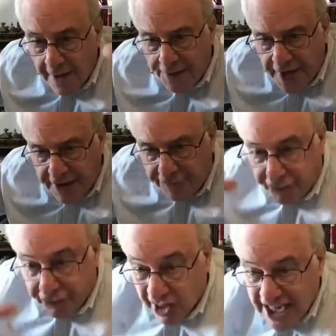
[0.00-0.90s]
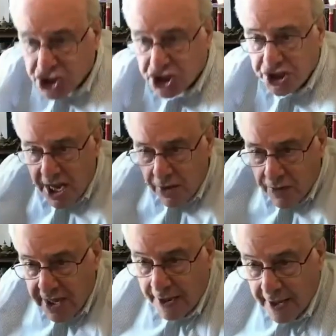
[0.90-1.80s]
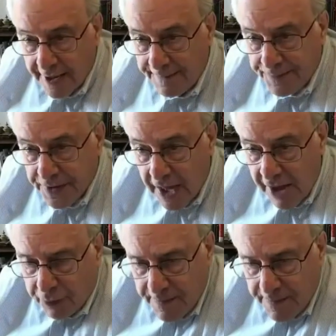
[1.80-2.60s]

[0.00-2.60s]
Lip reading: the inflationary. If we